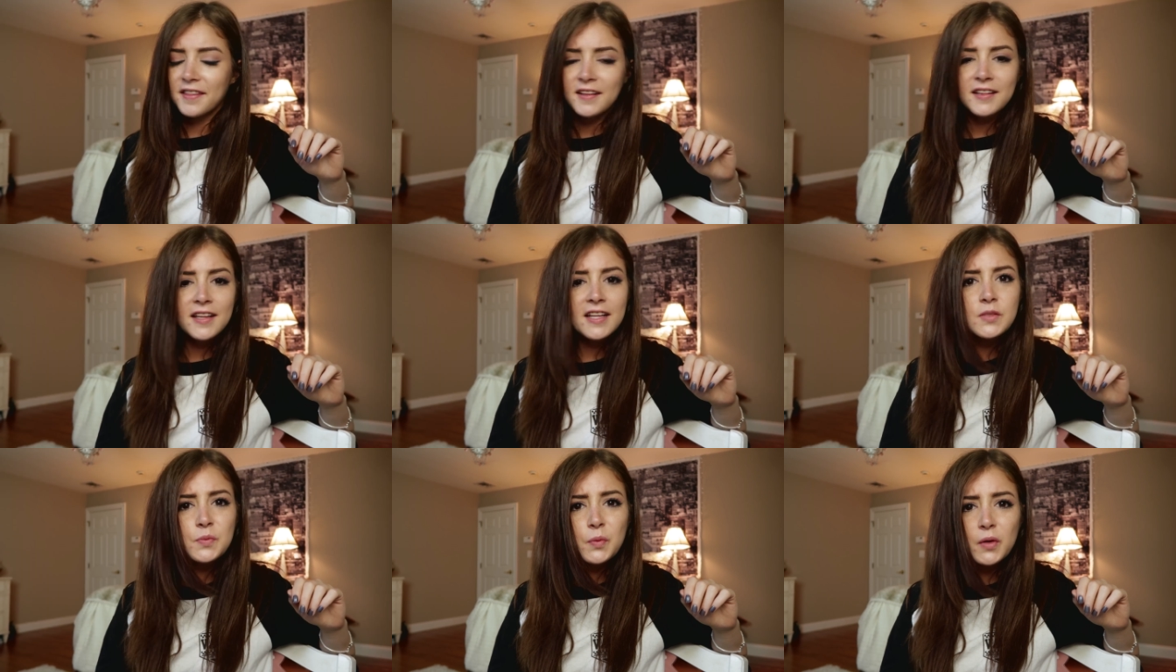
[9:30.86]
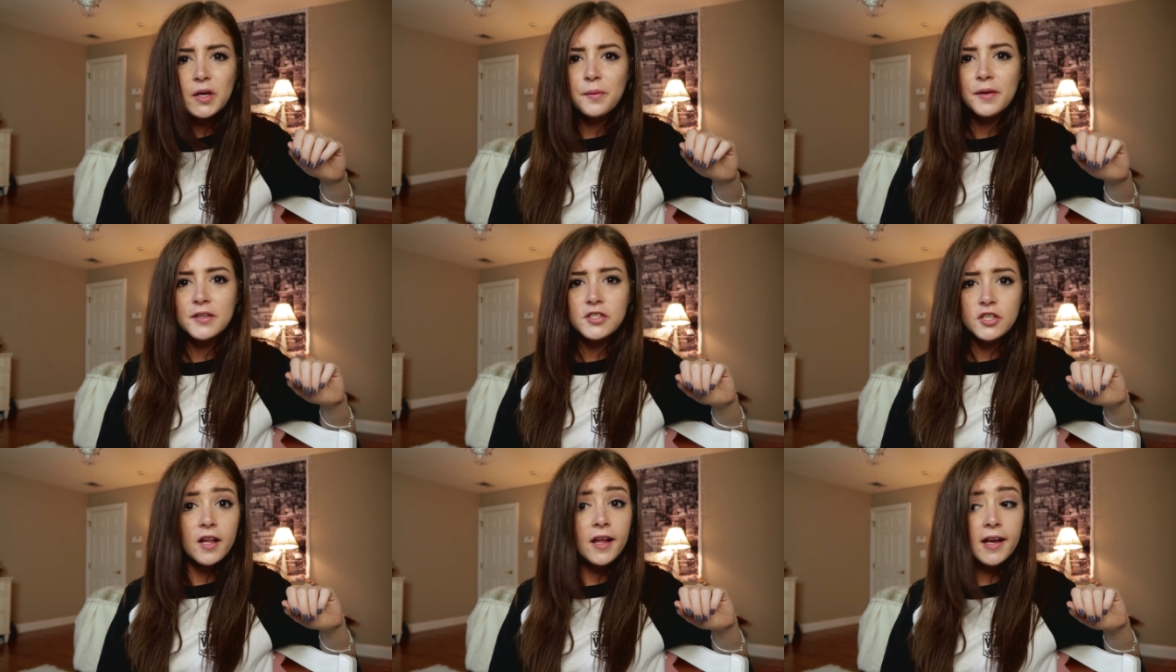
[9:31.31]
I think that's pretty
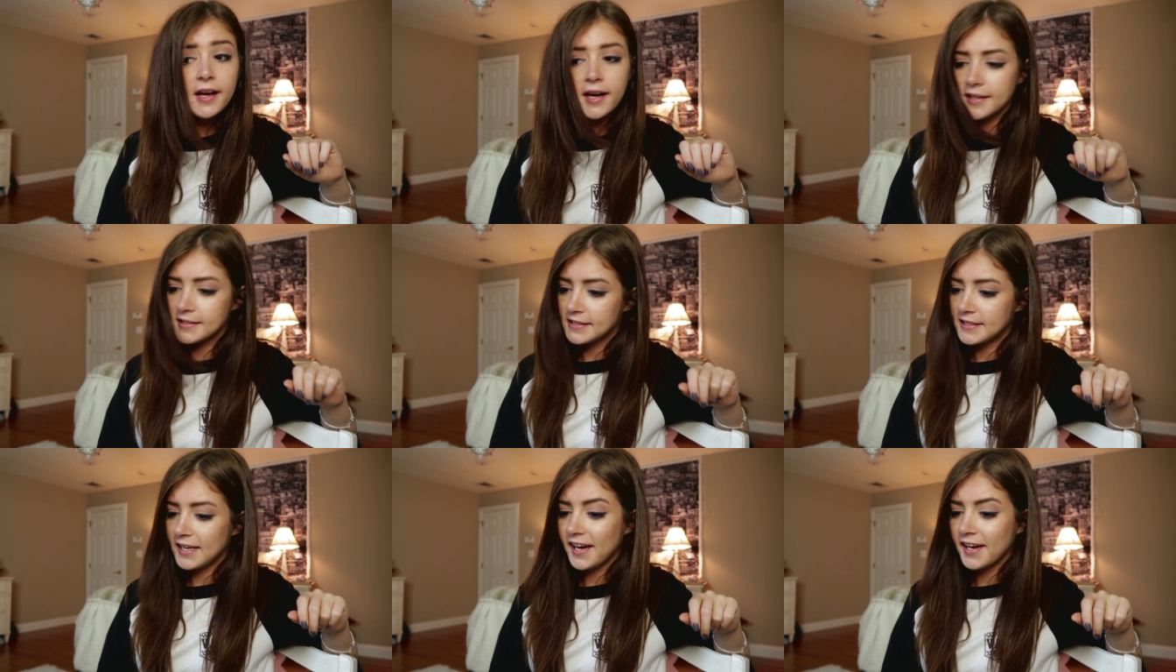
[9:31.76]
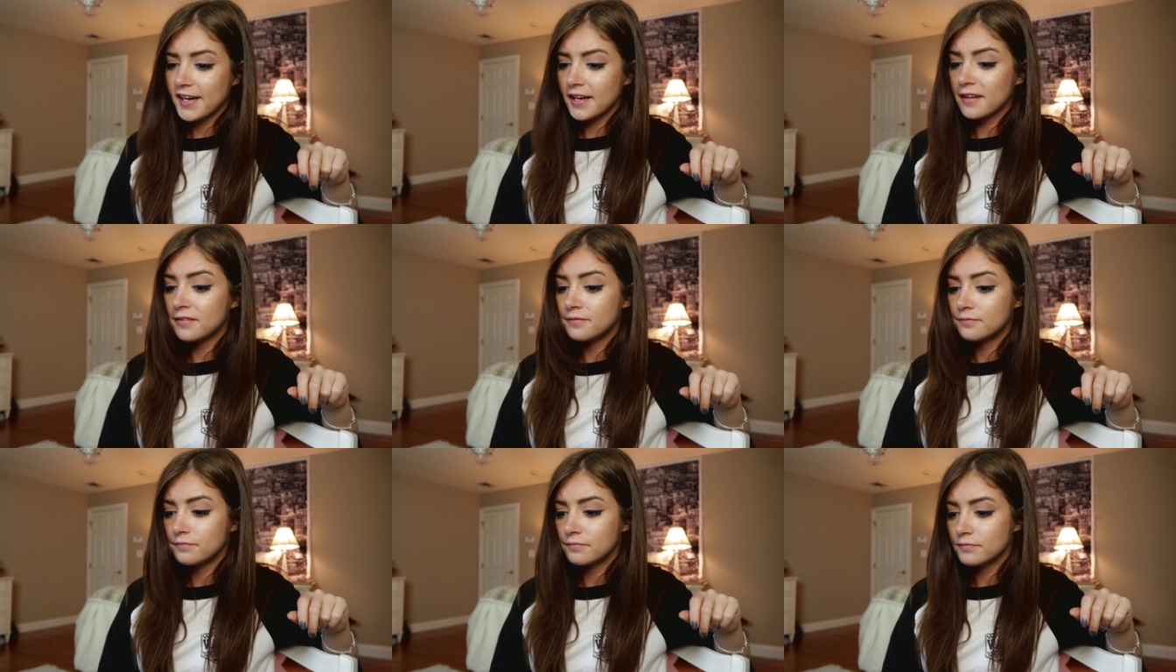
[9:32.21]
much all I gotta
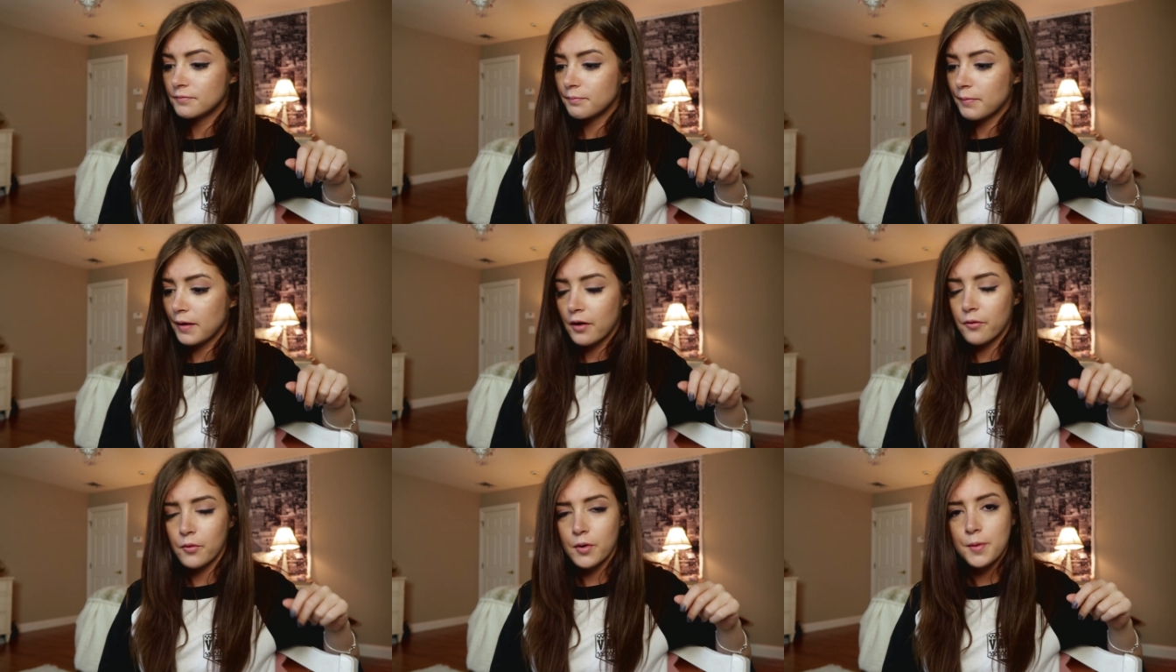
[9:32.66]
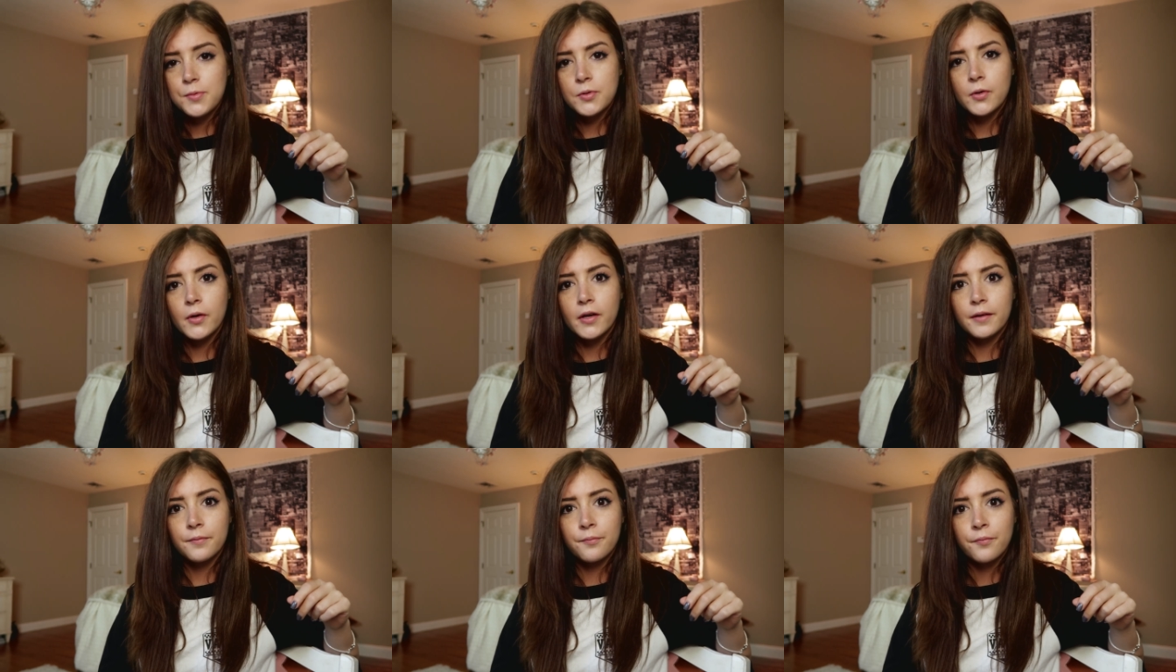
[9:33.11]
say about Warped
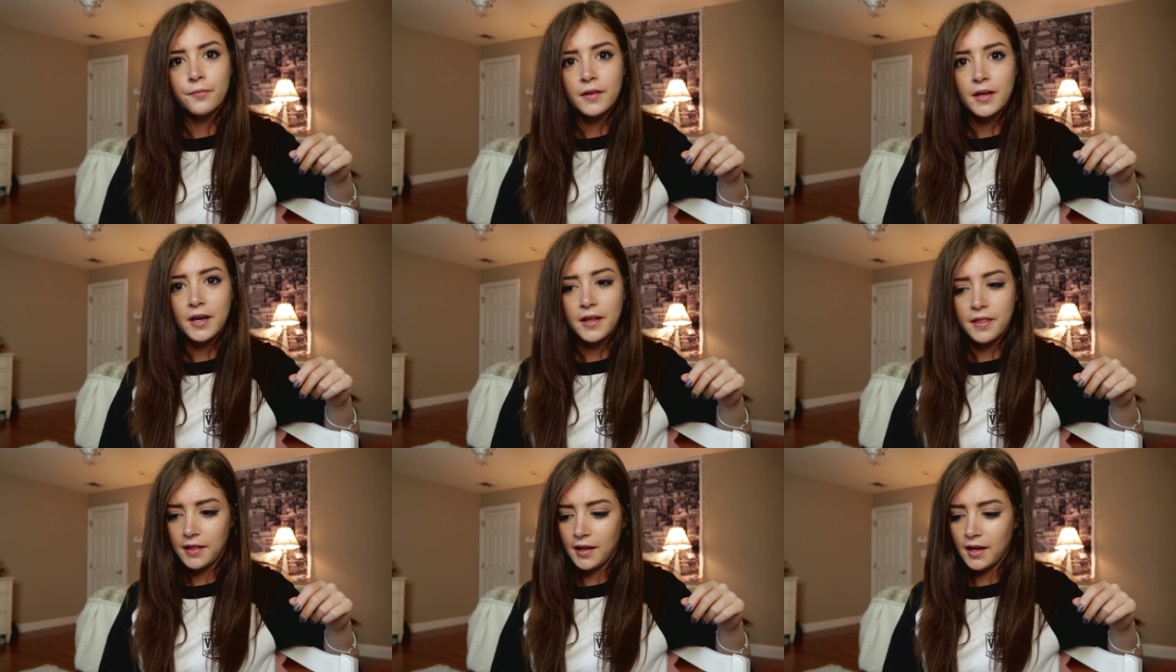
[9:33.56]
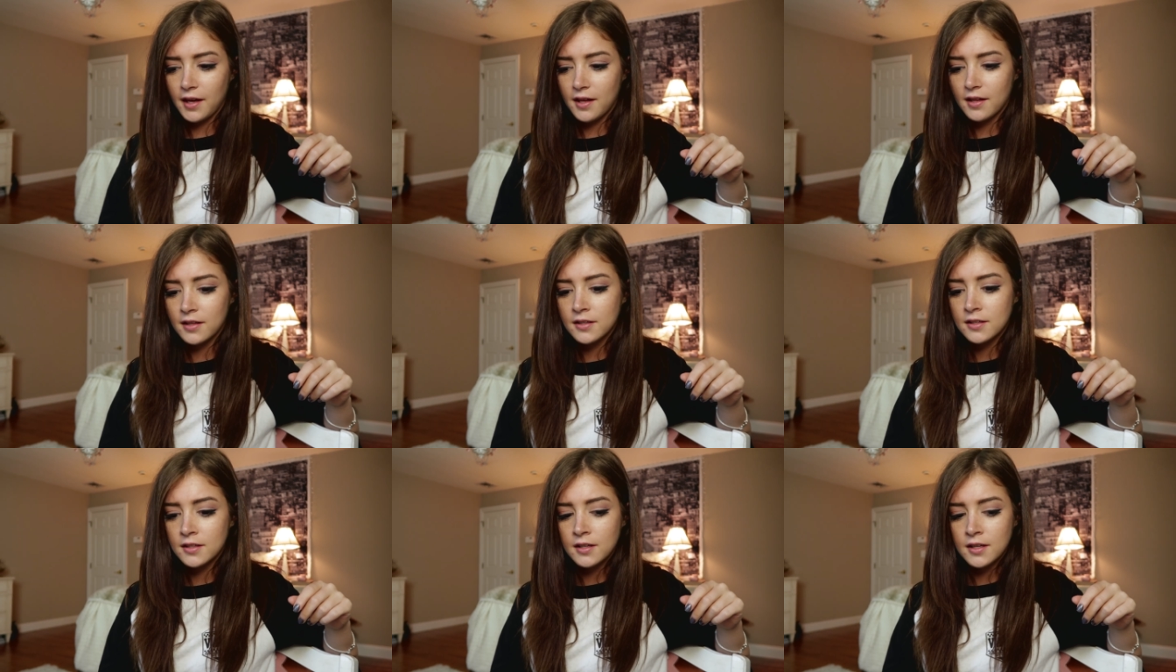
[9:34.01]
Tour. I
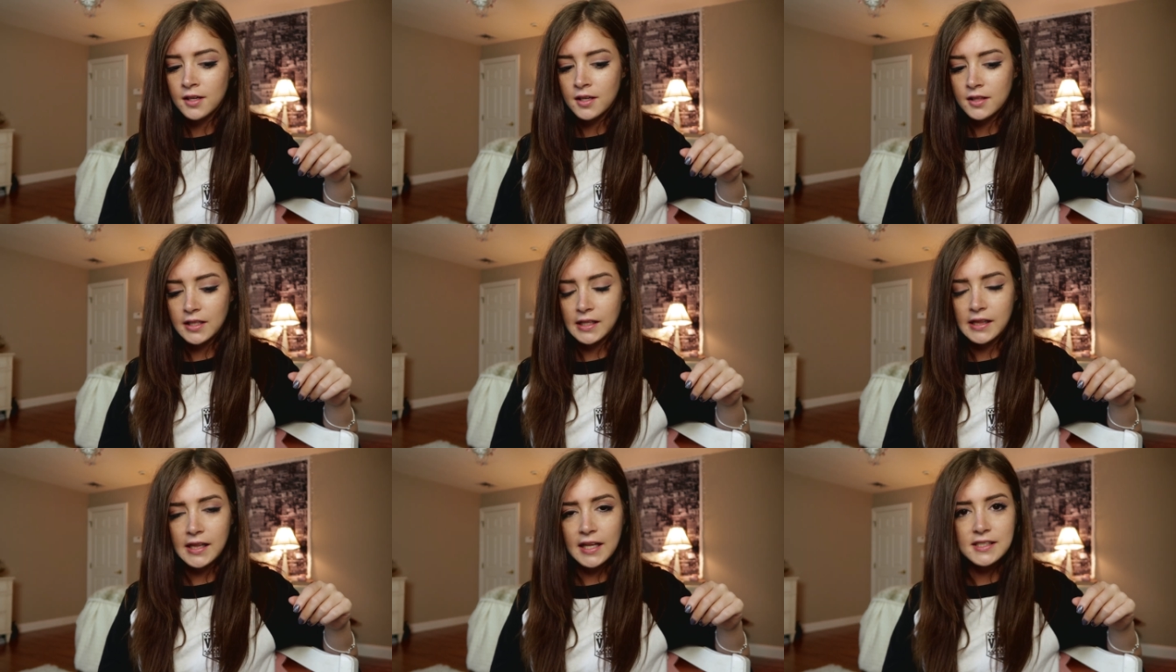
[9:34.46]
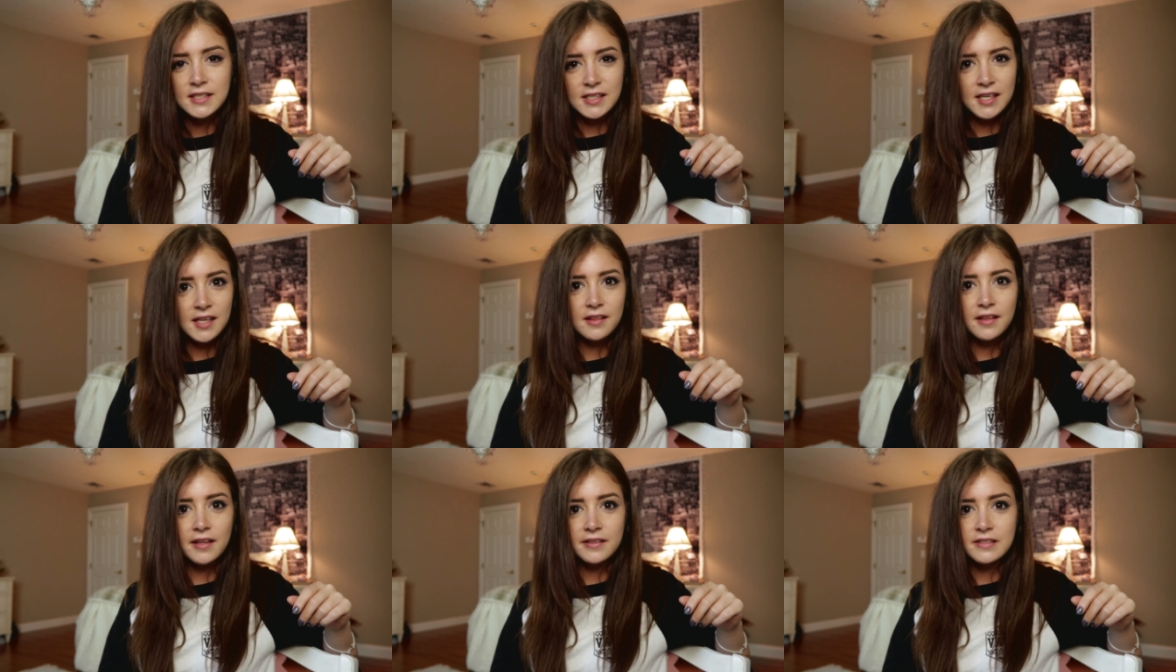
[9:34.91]
think, I think that's
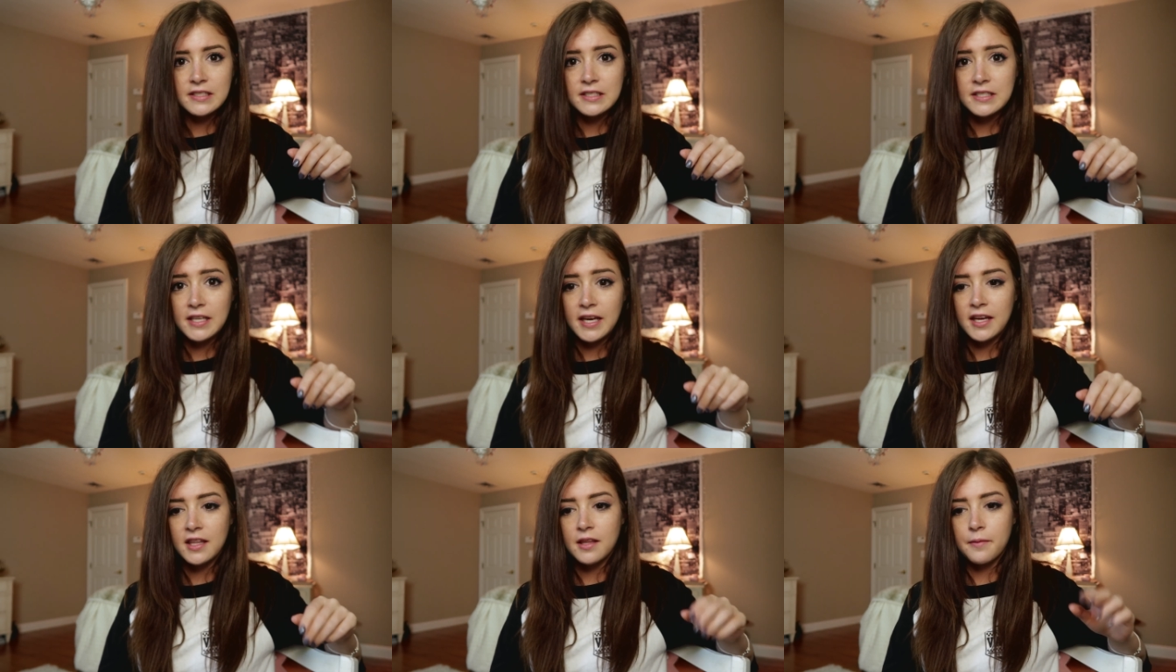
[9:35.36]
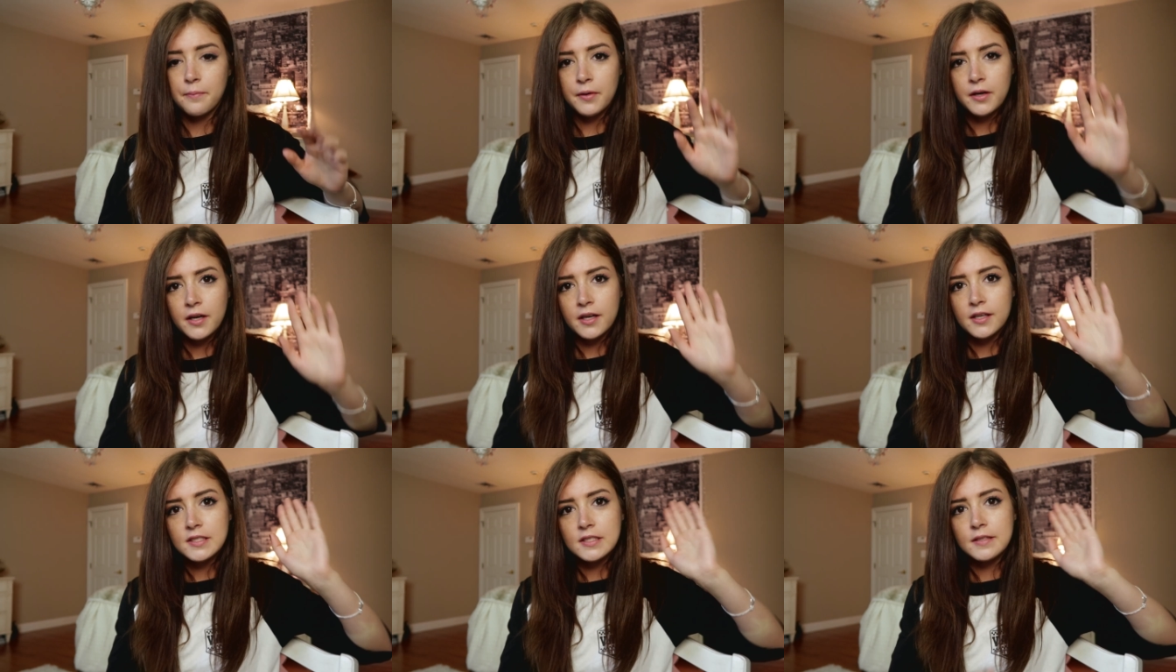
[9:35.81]
it. That's a day in the
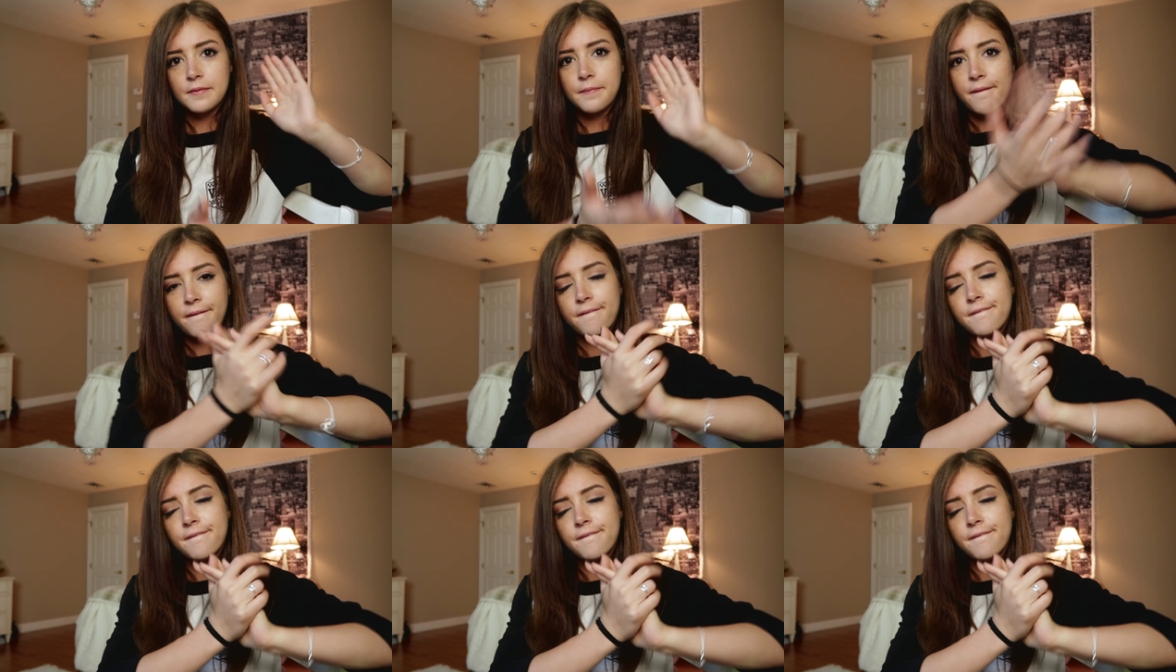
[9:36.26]
books.